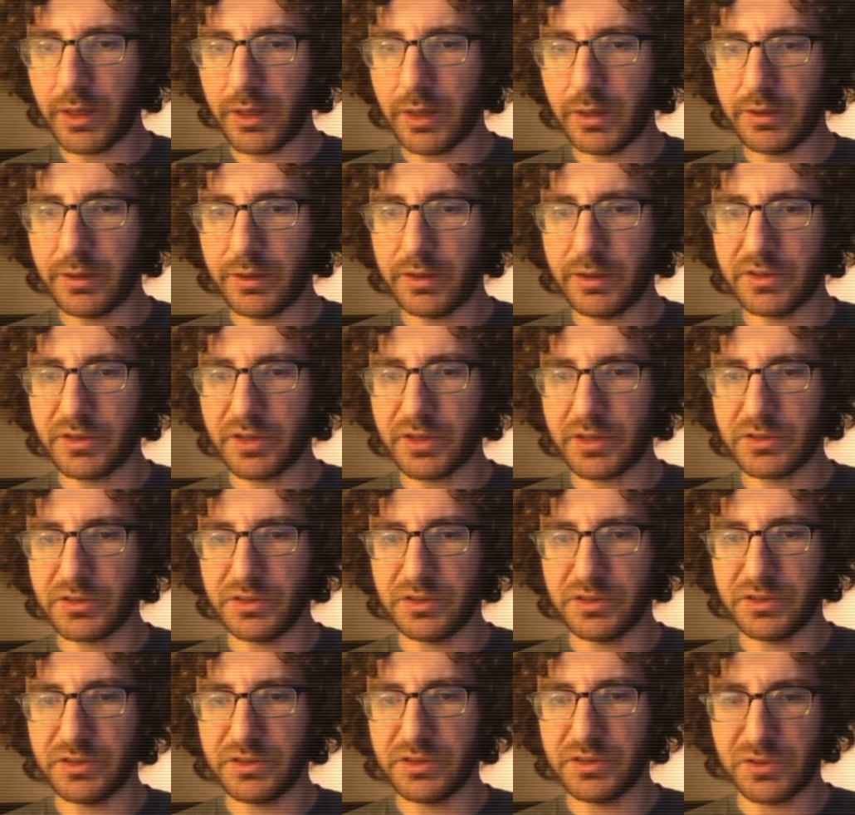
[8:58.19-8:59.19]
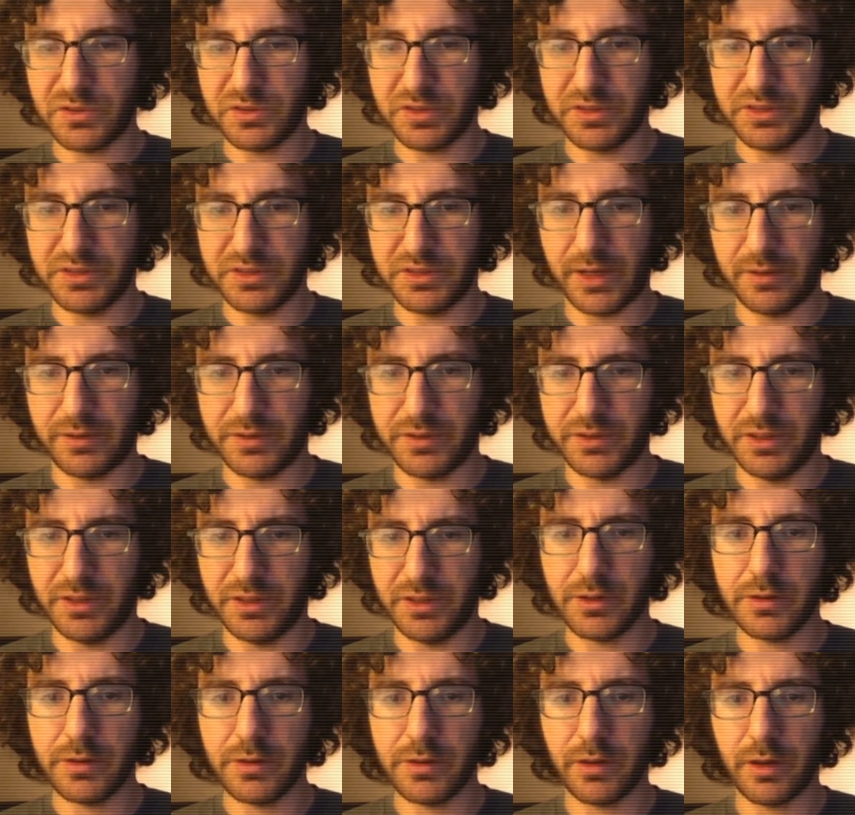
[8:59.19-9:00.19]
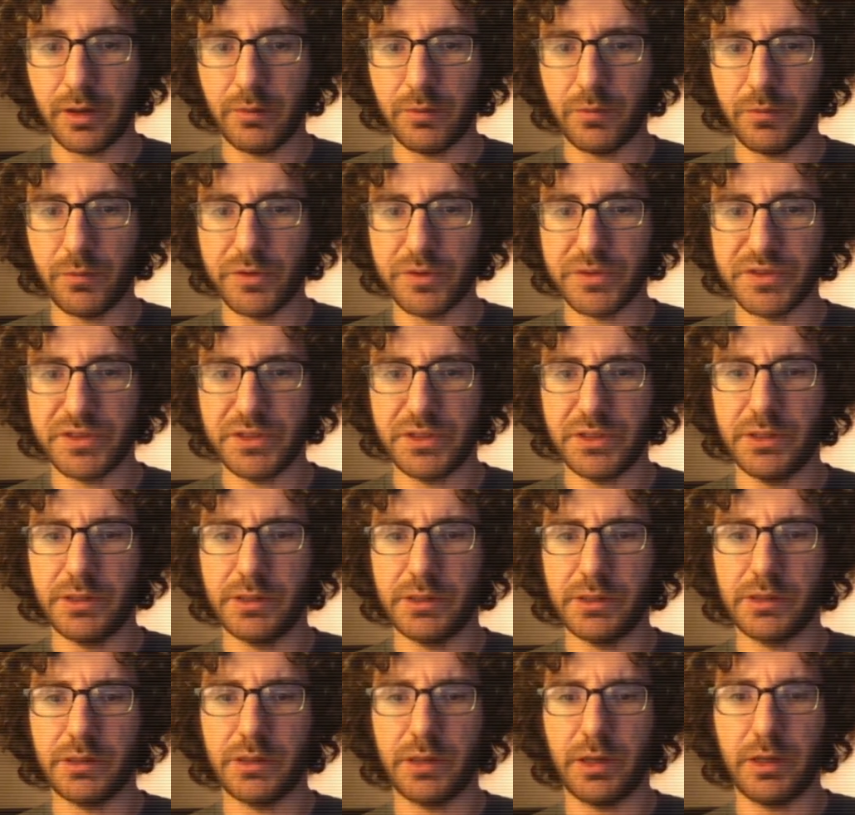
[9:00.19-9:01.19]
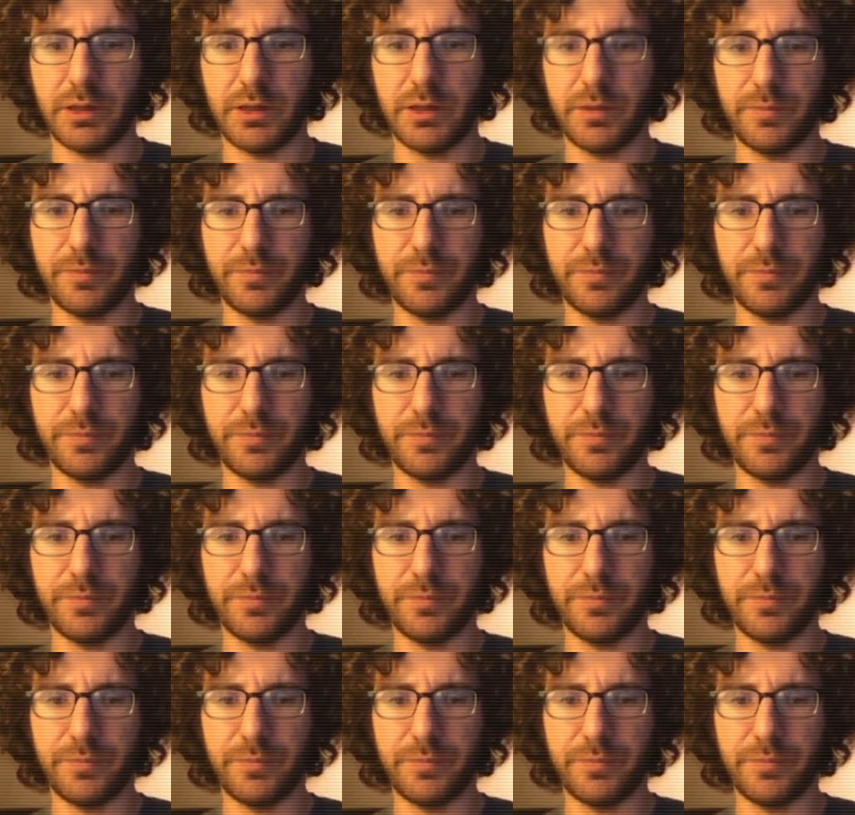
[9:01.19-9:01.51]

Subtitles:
and then actually especially down here, we're seeing a